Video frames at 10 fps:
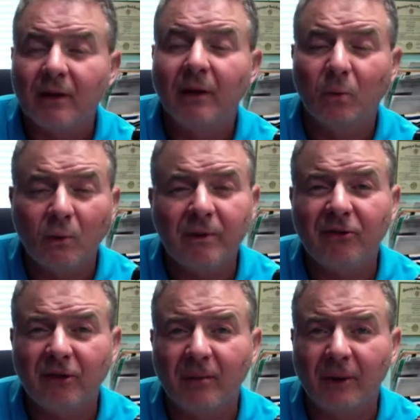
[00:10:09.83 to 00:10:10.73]
There will be
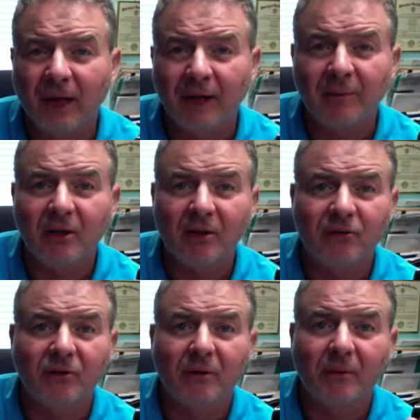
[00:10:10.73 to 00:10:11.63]
some lag because
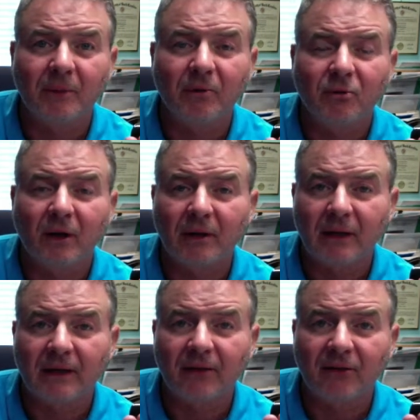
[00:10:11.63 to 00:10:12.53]
you're going to be trying to
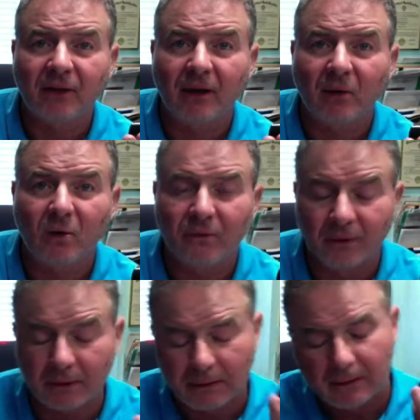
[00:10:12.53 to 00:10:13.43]
get this thing over
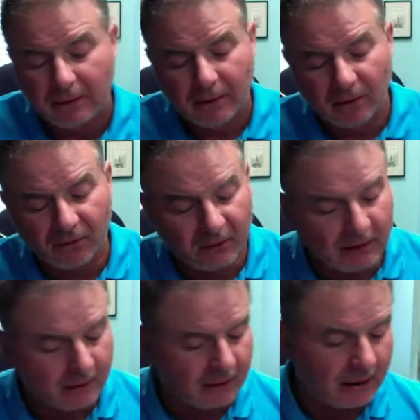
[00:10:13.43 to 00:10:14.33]
the
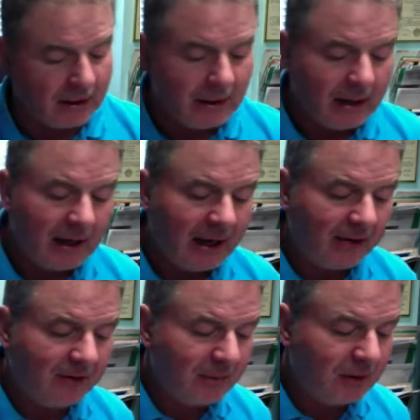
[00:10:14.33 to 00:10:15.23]
internet. It
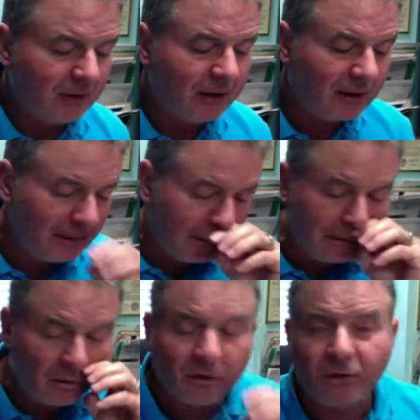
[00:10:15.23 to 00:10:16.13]
has the ability to
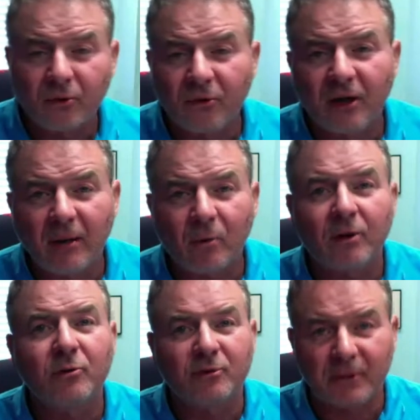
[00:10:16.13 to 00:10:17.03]
do it through the
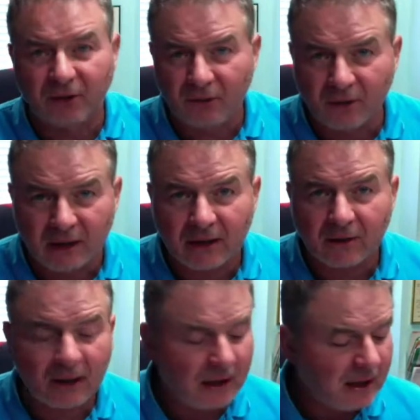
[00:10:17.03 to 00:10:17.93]
network, which means through the
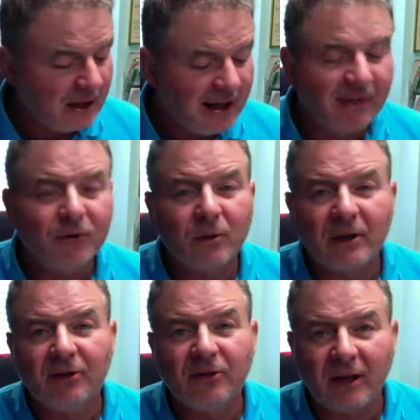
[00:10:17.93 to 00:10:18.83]
internet. If you're
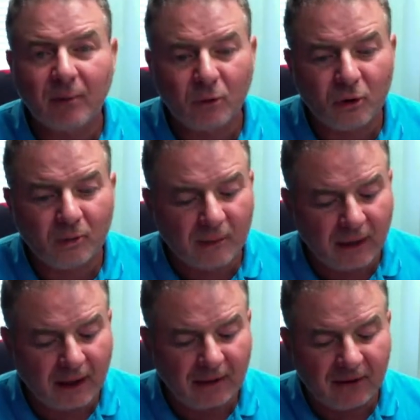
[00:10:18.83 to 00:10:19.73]
in the same room,
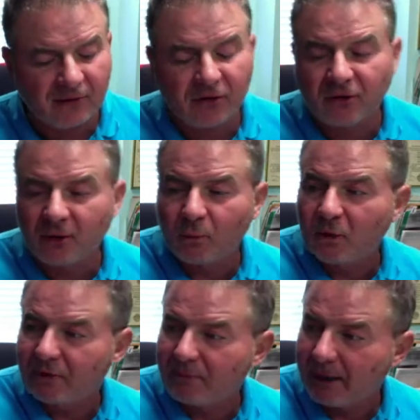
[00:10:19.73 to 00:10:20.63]
like this is on
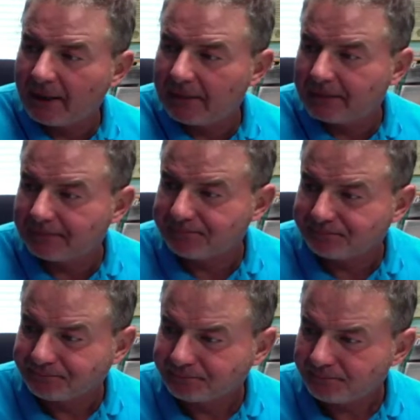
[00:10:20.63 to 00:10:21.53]
one of my a
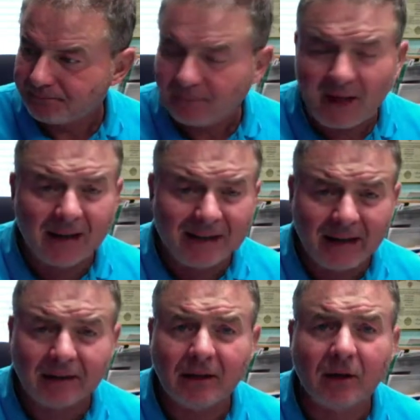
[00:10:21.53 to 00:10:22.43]

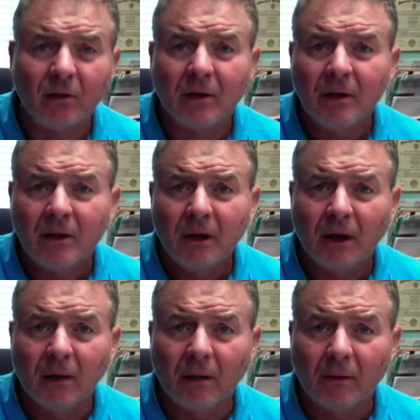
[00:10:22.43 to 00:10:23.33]
Netgear
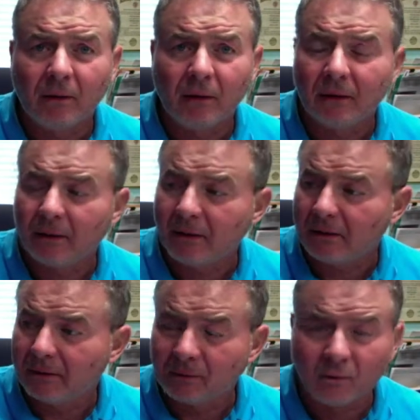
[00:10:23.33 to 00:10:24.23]

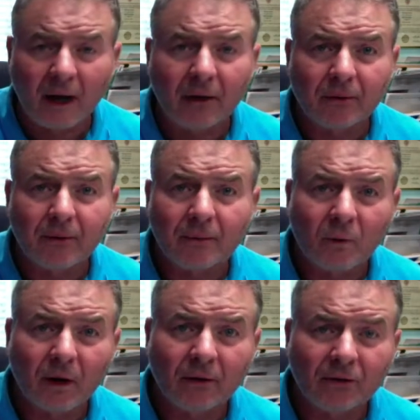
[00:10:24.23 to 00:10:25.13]
router,
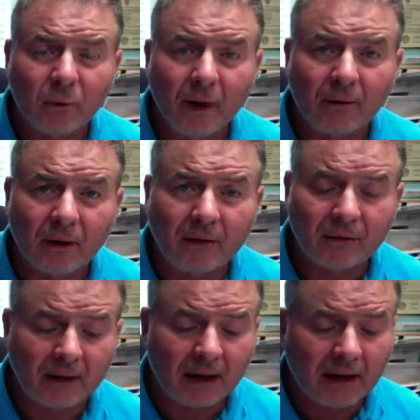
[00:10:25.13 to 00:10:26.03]
wireless router
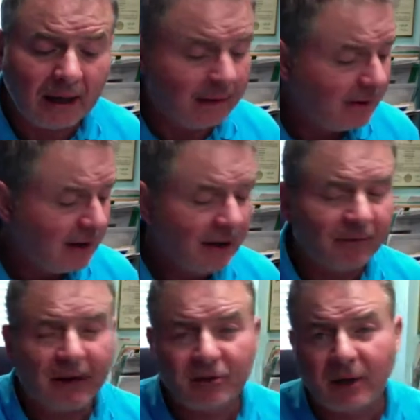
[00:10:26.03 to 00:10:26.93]
that I have. If
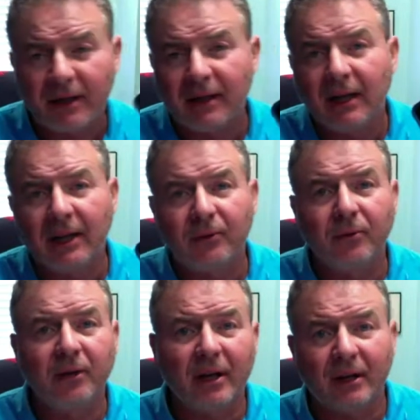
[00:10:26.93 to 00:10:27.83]
I try to connect through
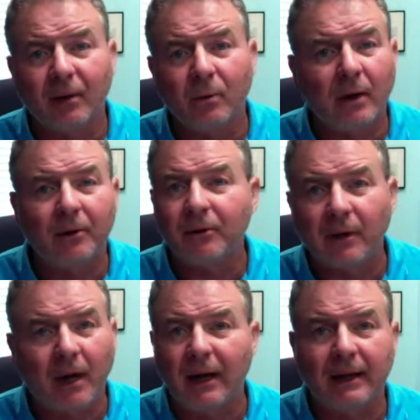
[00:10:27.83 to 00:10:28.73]
the Netgear router,
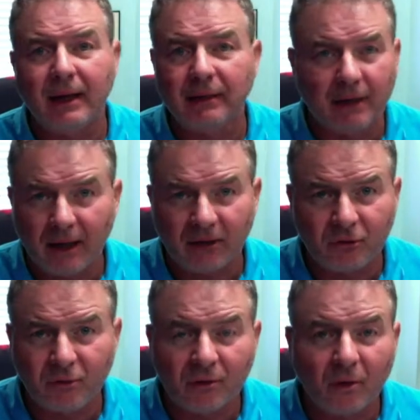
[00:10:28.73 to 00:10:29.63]
I can't connect
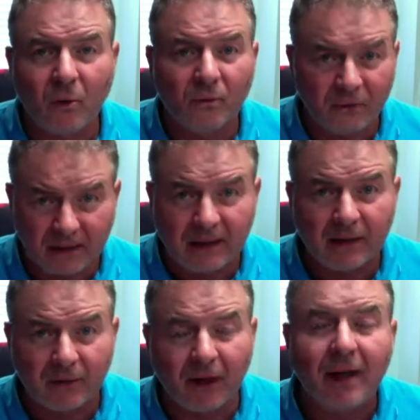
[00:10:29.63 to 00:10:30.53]
to it over the
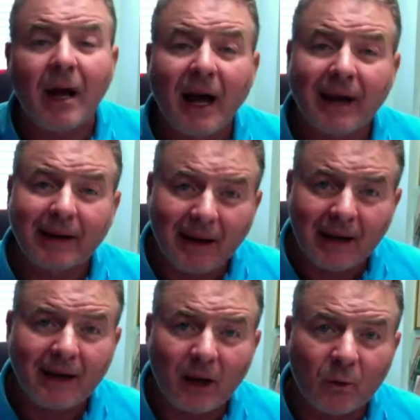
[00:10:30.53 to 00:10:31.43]
internet. I
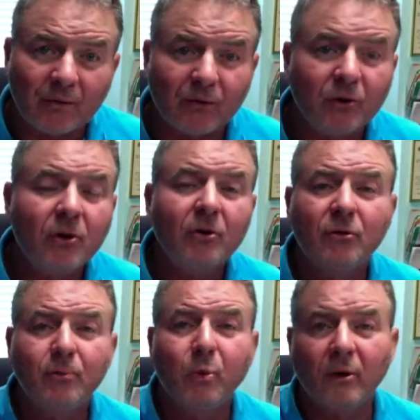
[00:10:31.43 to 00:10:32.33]
can, however,
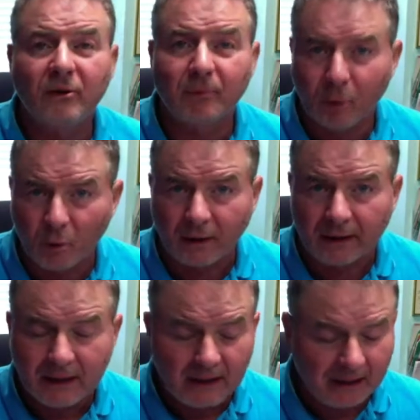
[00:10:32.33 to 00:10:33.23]
do point-to-point,
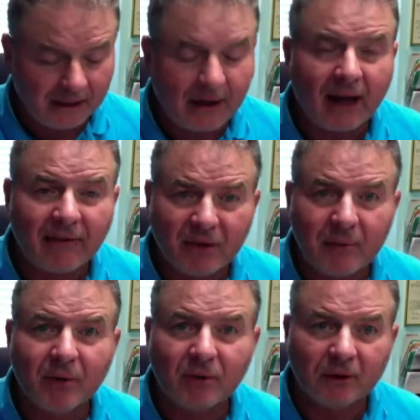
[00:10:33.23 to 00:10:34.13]
and they have the
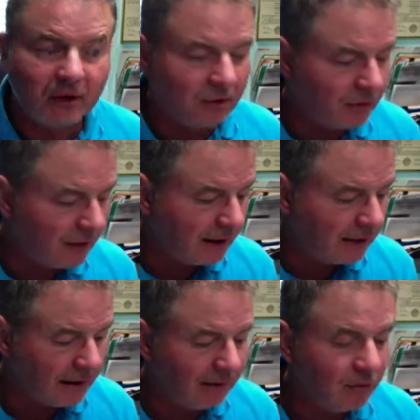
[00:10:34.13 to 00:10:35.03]
ability to do that.
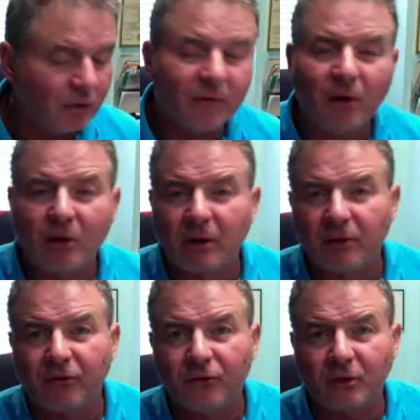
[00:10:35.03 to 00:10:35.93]
They give you very clear
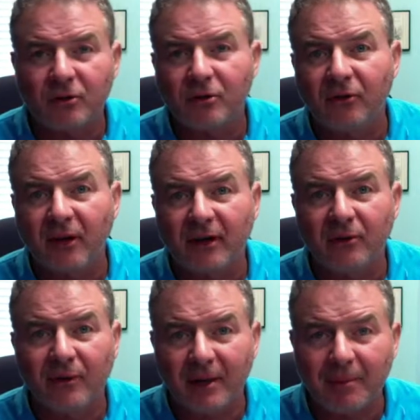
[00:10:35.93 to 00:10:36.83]
instructions how to
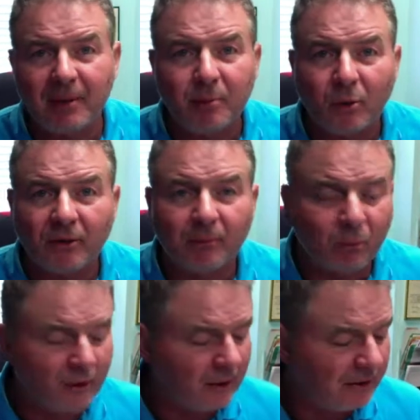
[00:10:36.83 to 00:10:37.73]
do AP
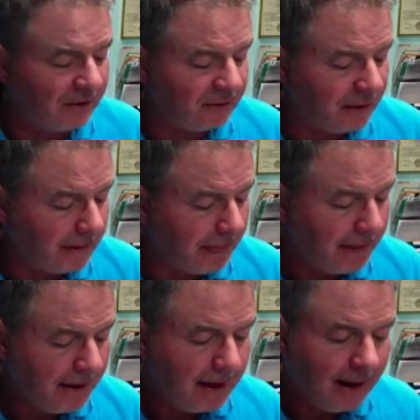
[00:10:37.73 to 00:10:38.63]
point-to-point on this thing,
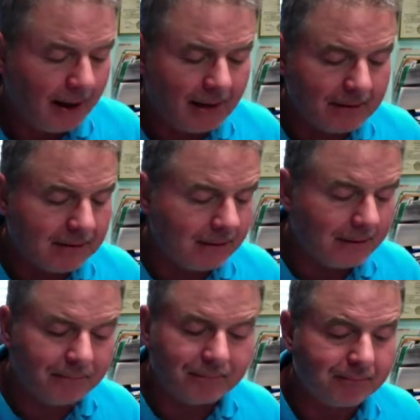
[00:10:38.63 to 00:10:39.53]

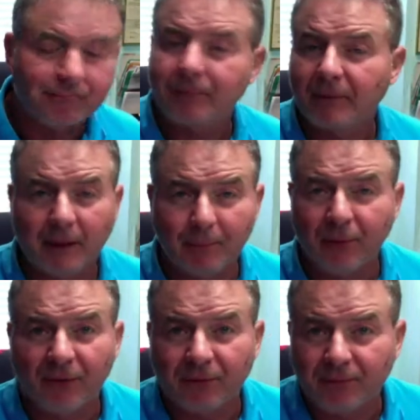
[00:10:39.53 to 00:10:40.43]
and
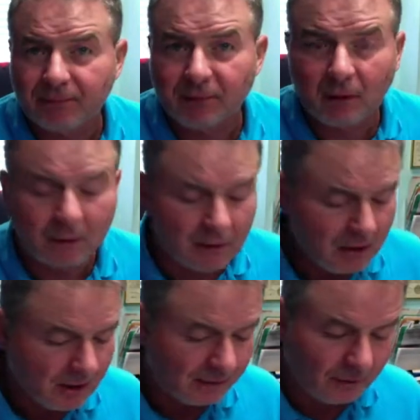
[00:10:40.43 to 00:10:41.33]
impressive, you know,
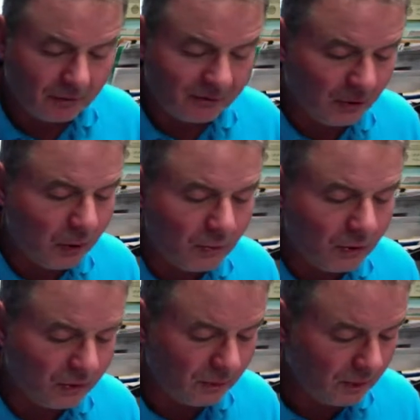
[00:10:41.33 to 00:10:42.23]
for no
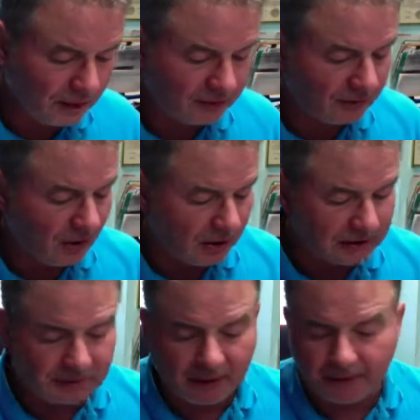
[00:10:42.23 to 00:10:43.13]
more than what it's cost.